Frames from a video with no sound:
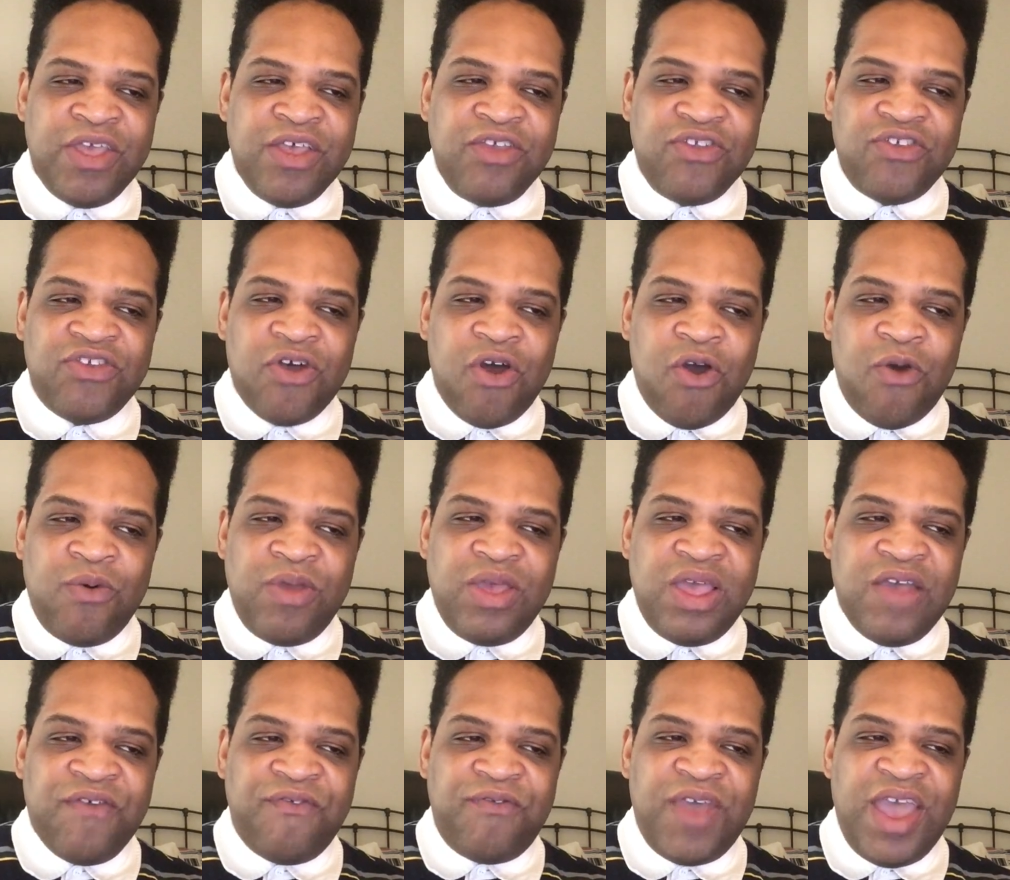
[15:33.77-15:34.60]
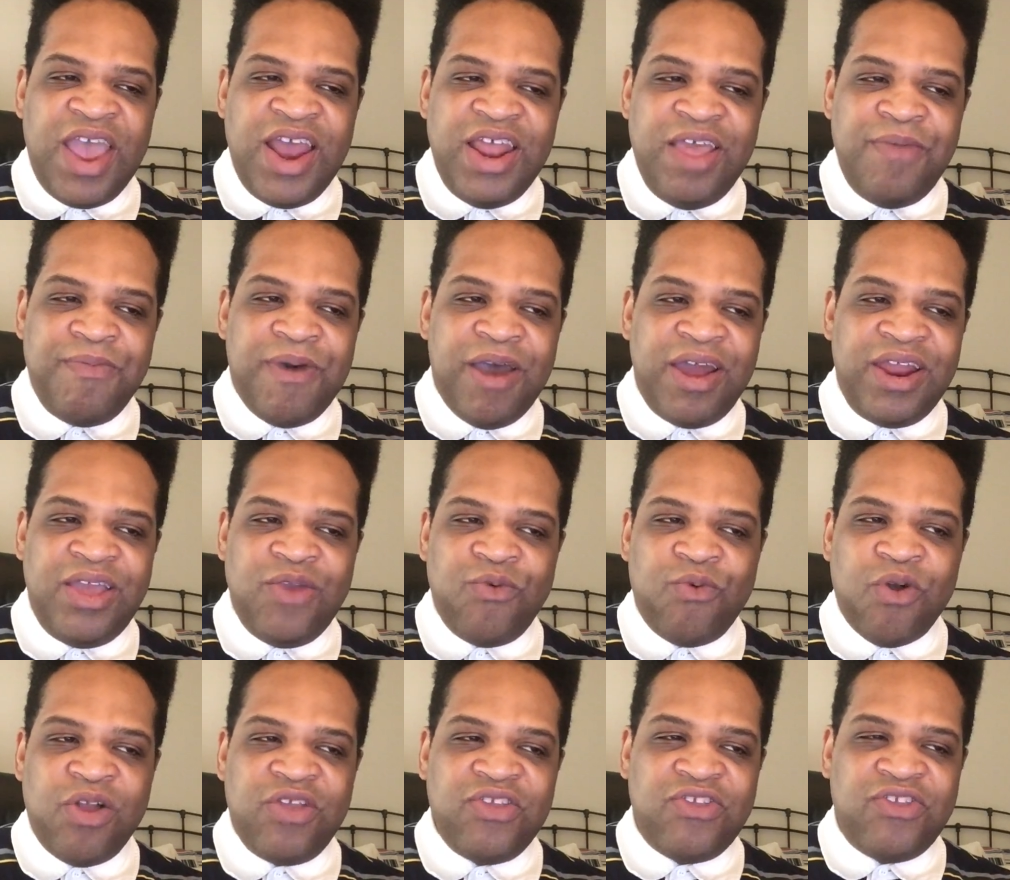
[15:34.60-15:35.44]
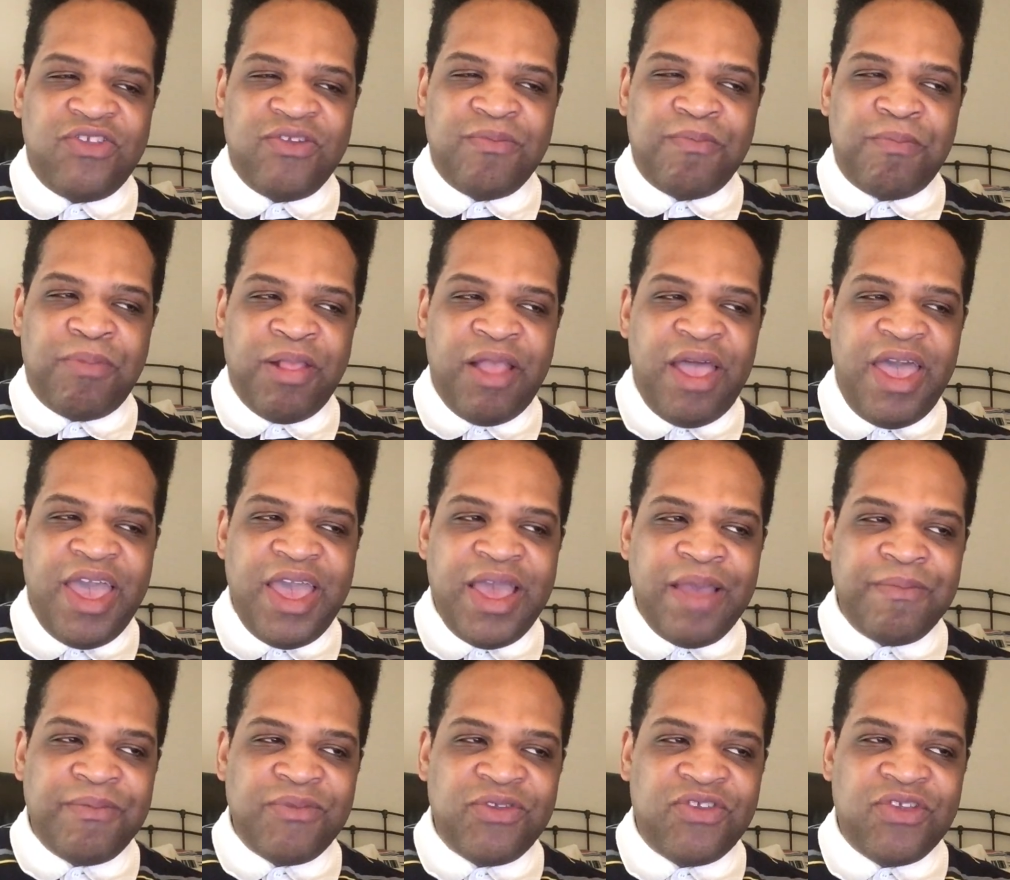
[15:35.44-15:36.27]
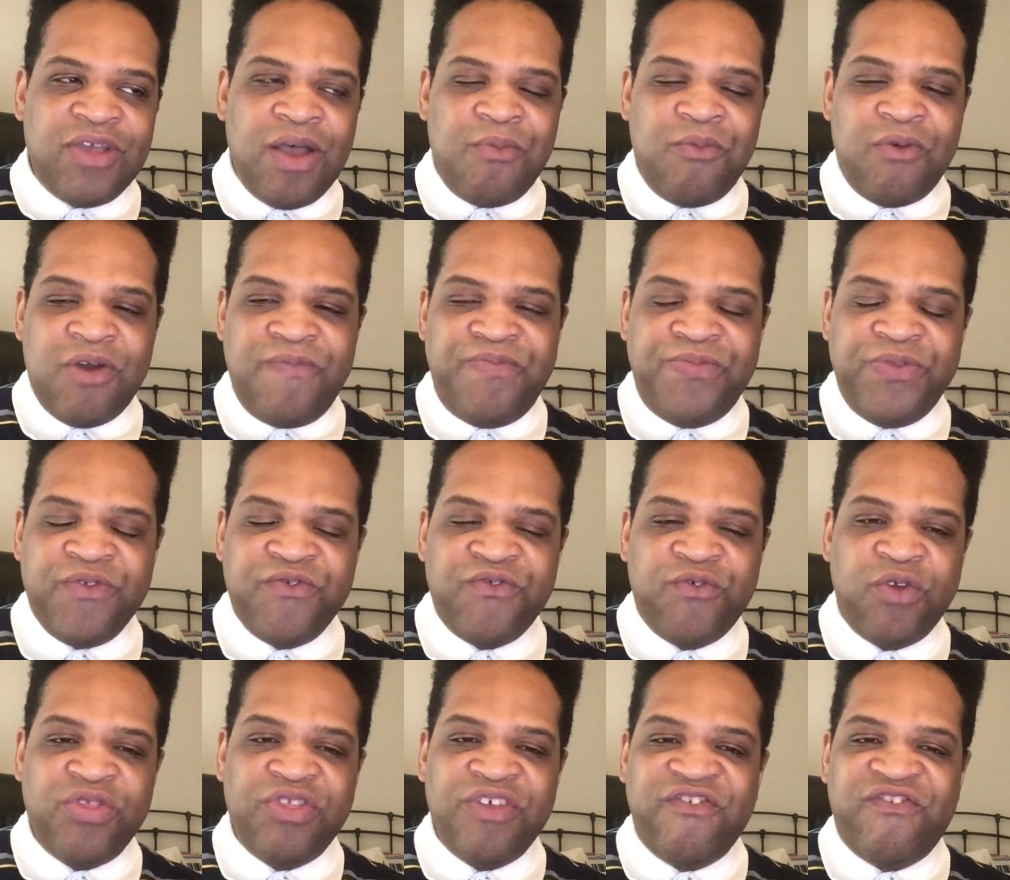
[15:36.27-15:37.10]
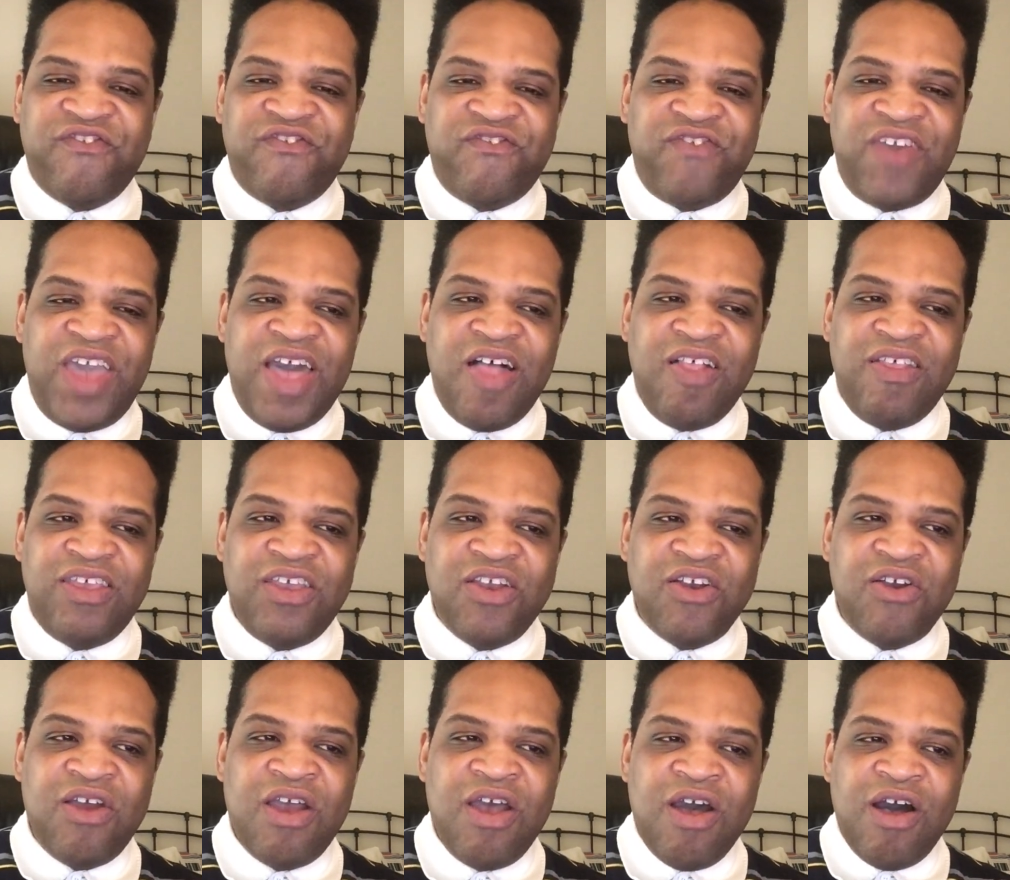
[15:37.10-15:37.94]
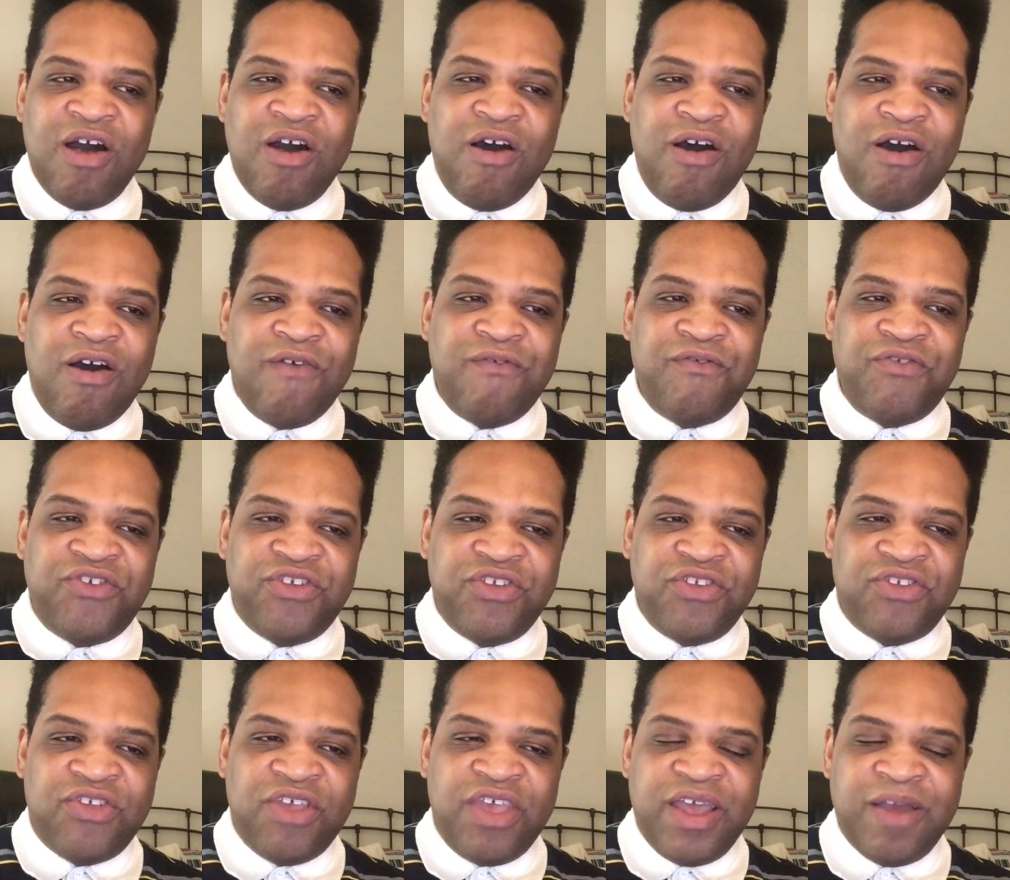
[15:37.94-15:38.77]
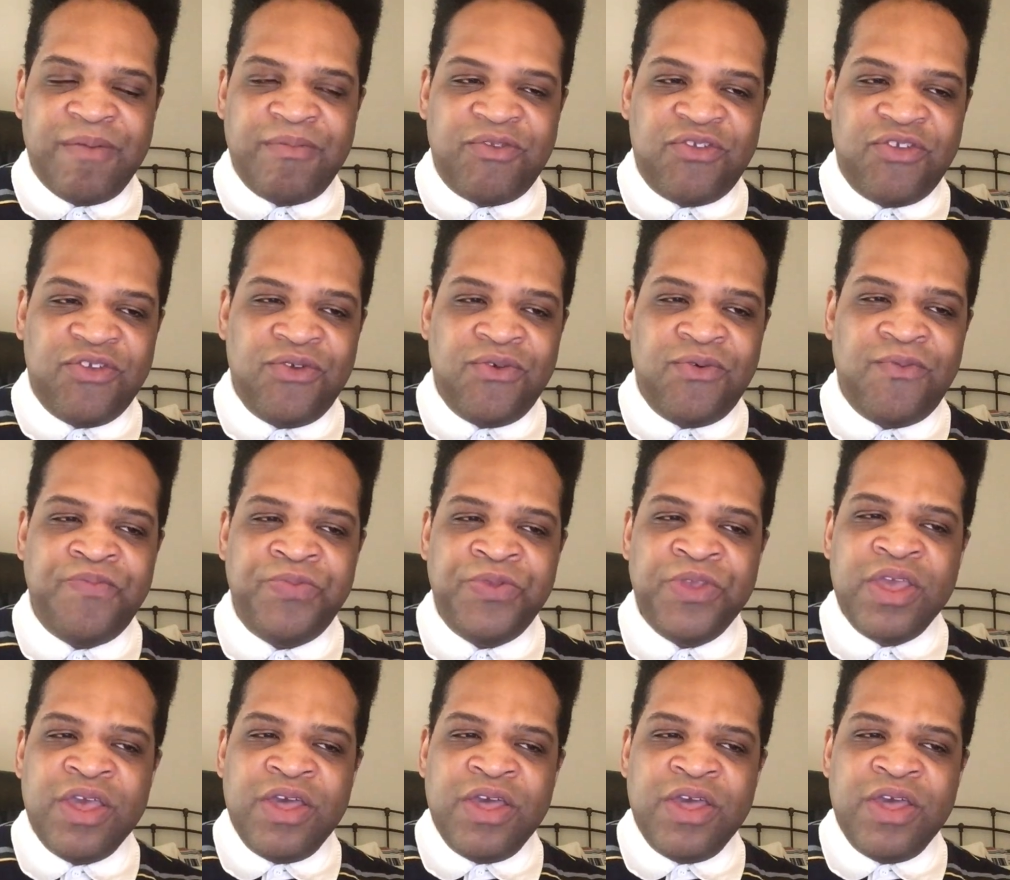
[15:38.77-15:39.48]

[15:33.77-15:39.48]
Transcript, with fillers: So if anybody wants to blame someone for the failure of Shazam 2,